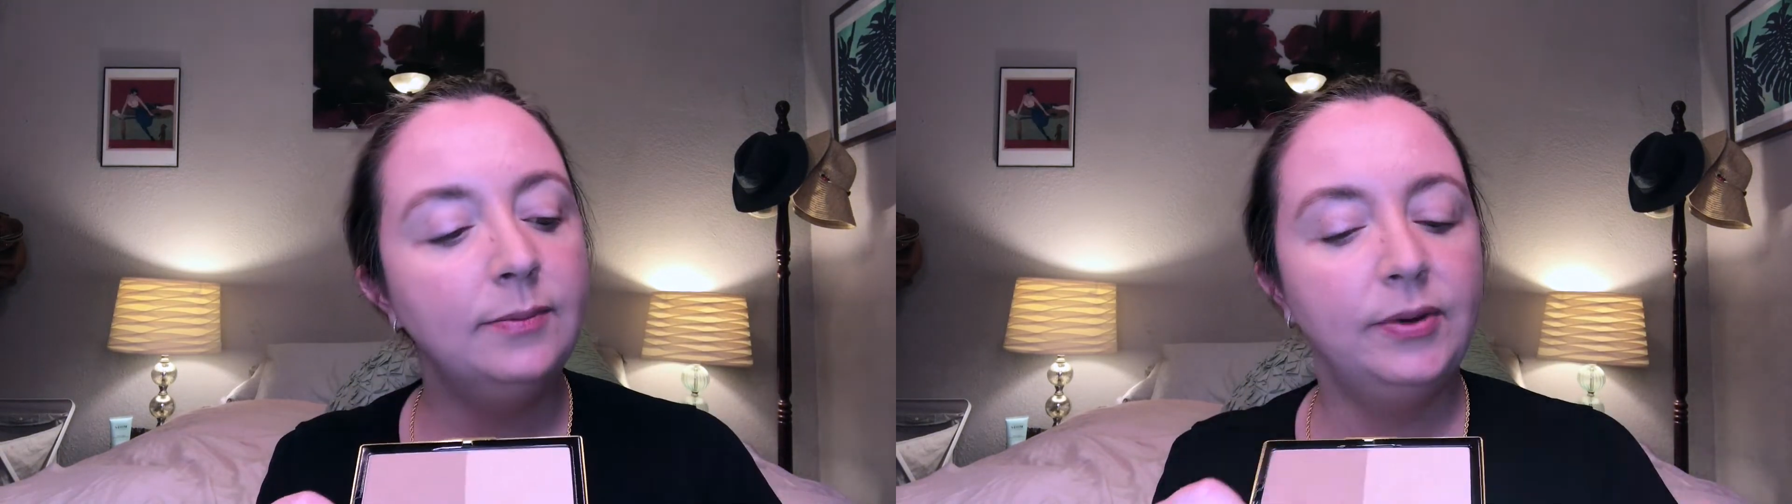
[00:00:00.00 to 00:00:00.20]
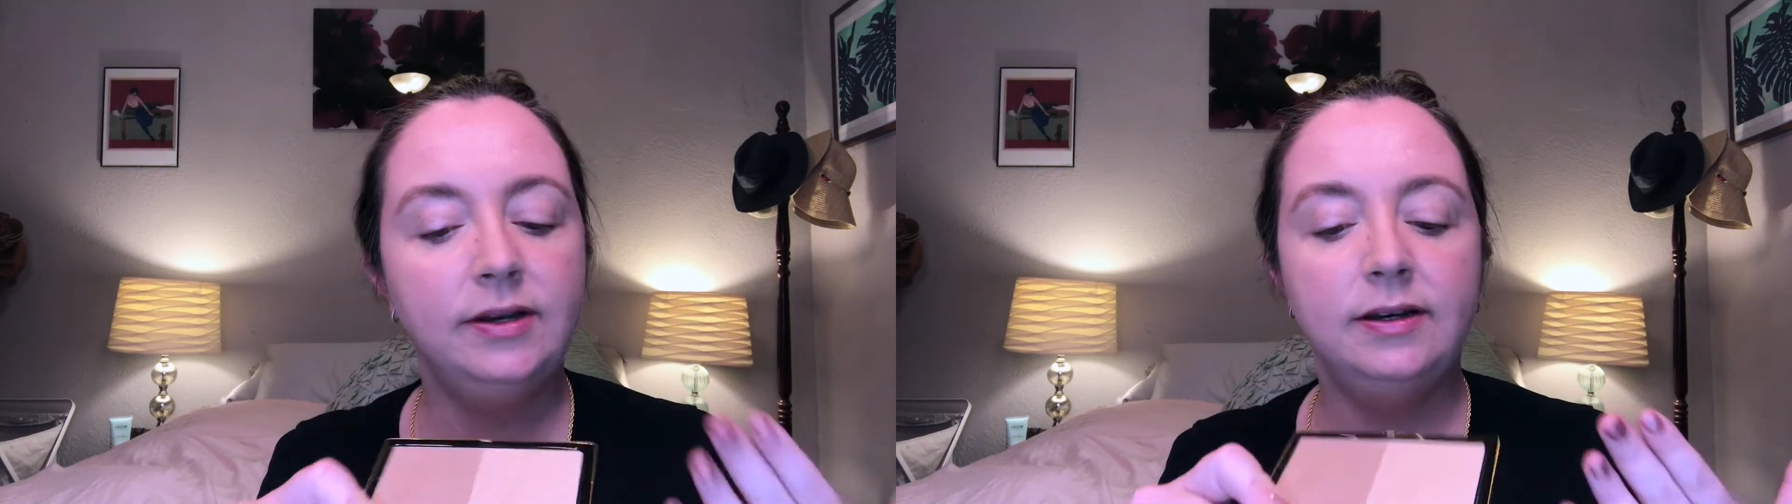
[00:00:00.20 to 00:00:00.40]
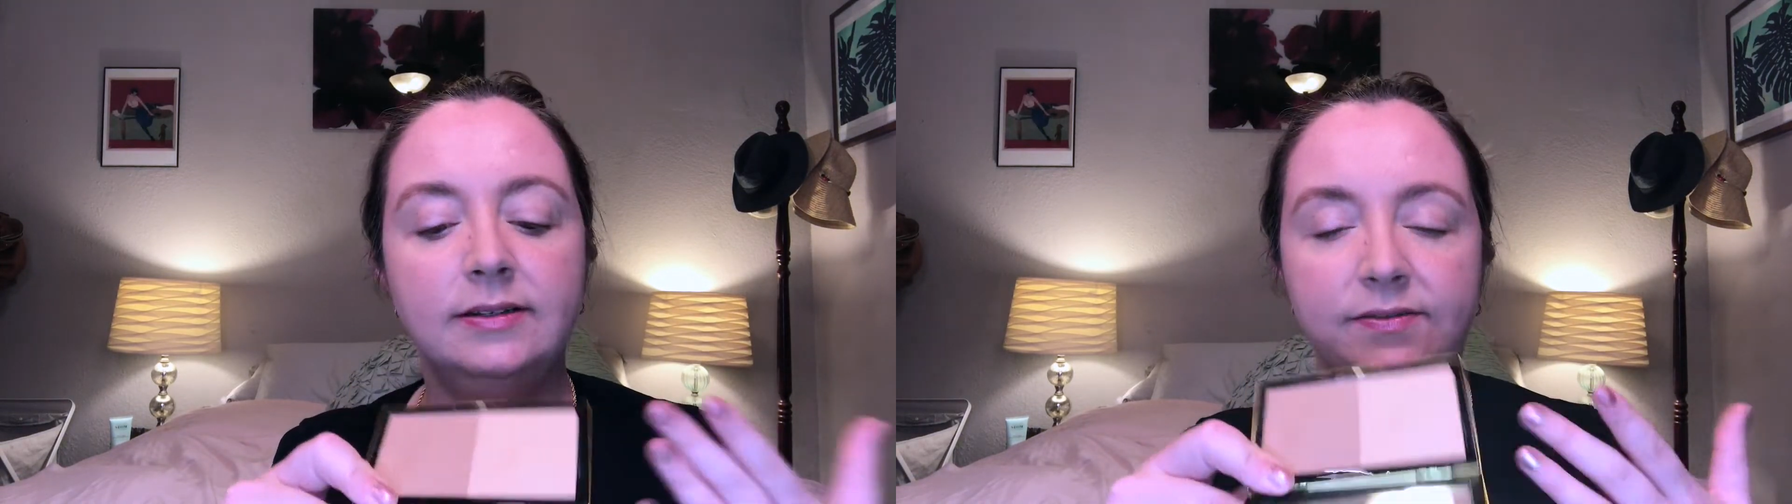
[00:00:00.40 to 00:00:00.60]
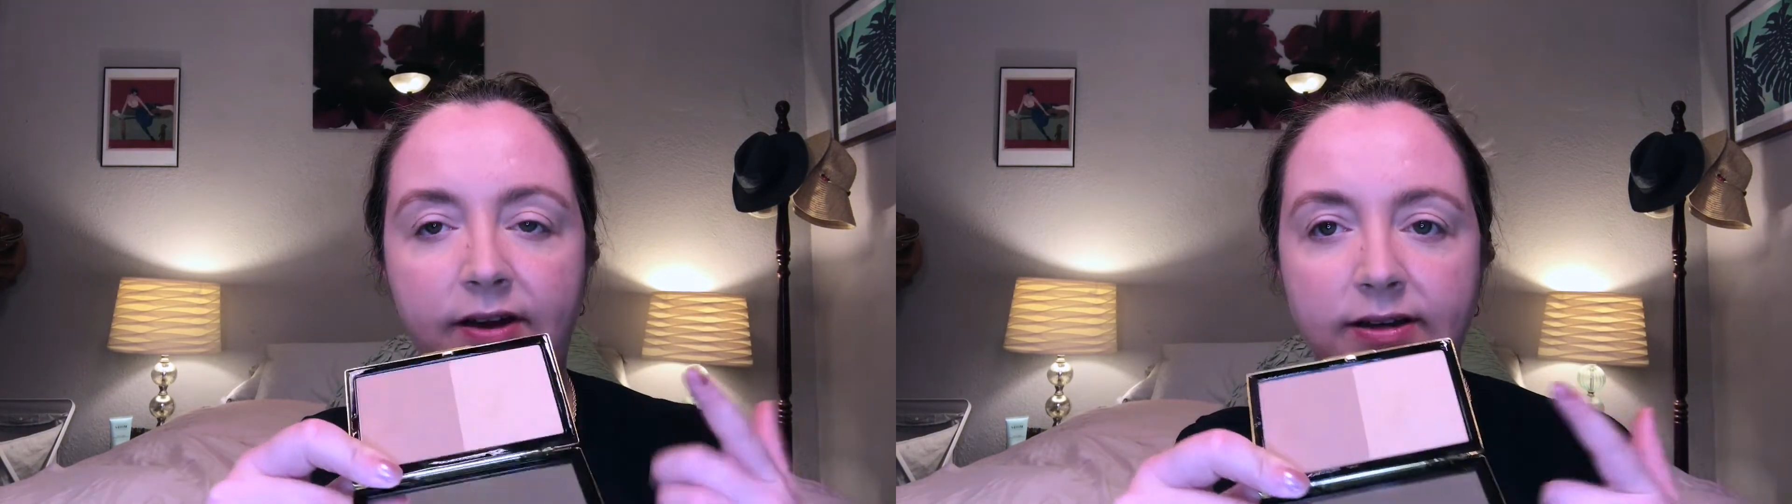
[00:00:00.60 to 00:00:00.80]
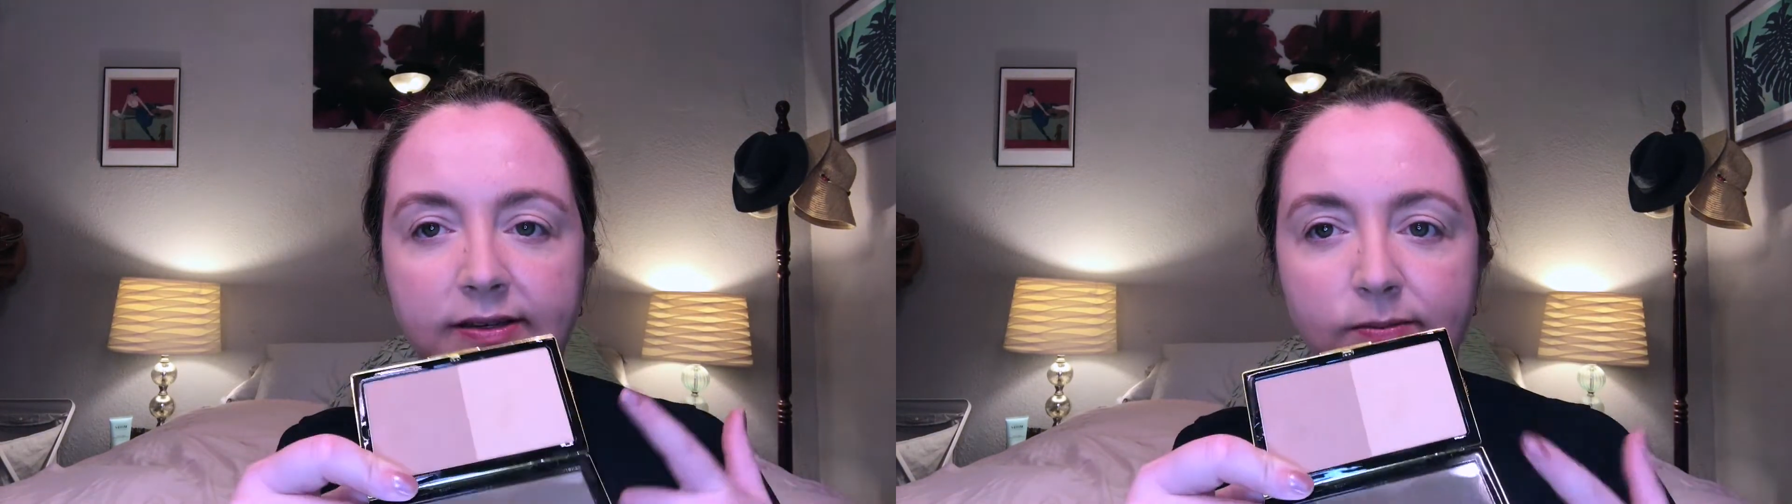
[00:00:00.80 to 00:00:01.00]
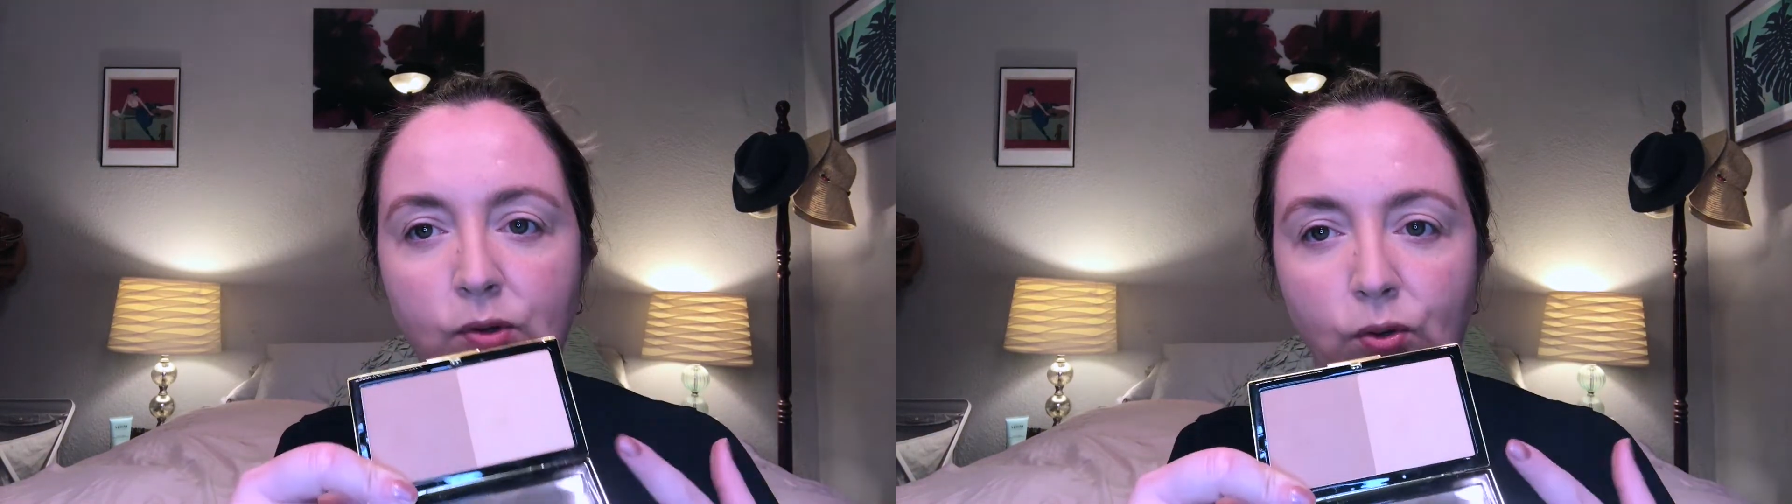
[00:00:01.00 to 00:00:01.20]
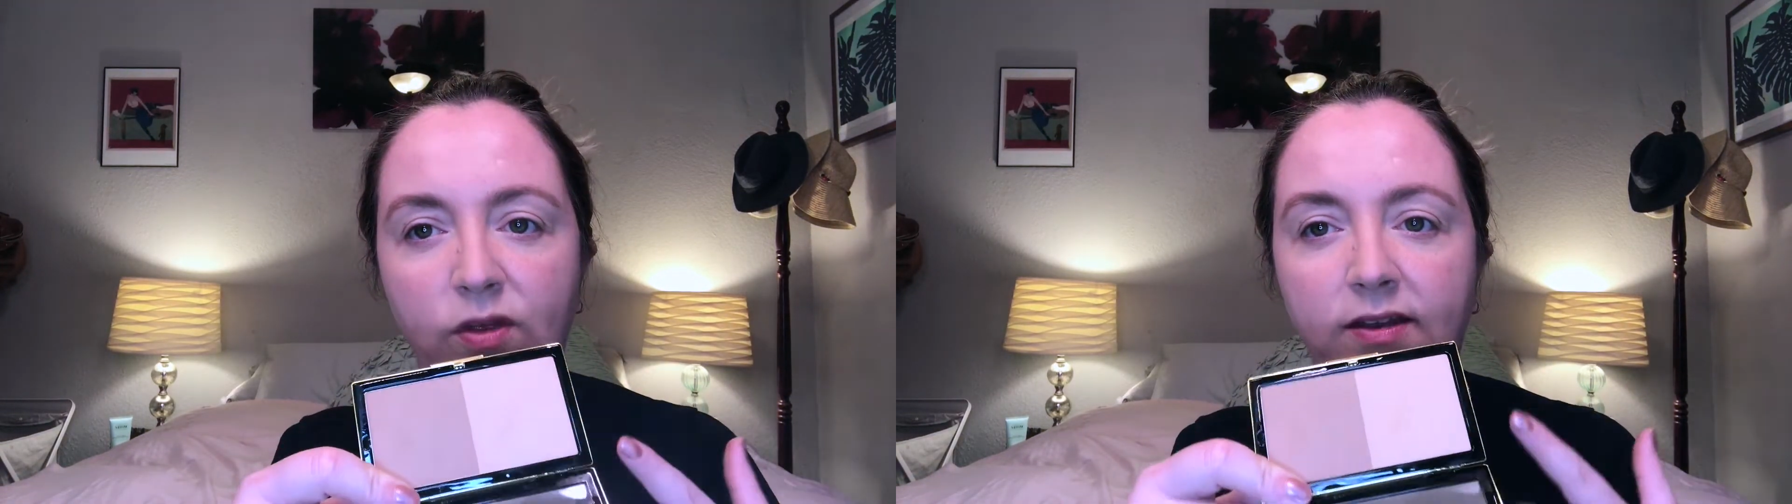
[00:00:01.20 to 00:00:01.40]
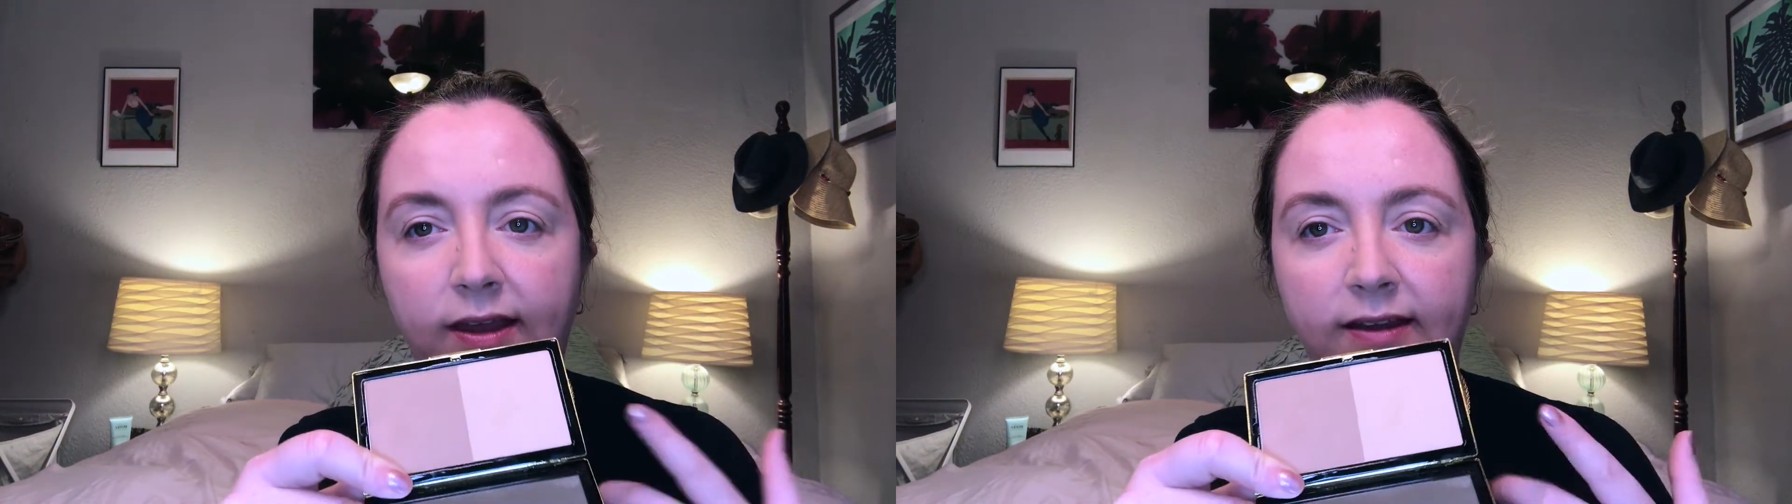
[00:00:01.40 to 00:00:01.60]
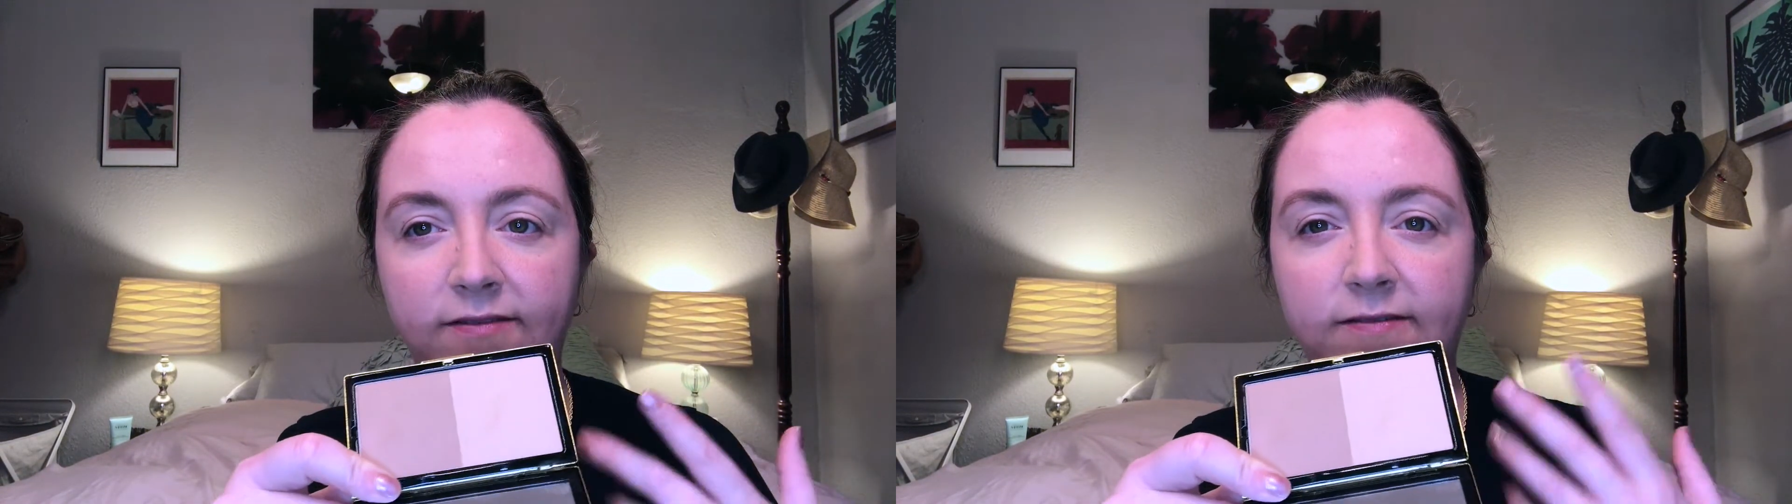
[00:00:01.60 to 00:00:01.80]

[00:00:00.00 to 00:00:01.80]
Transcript: but it is very smooth and like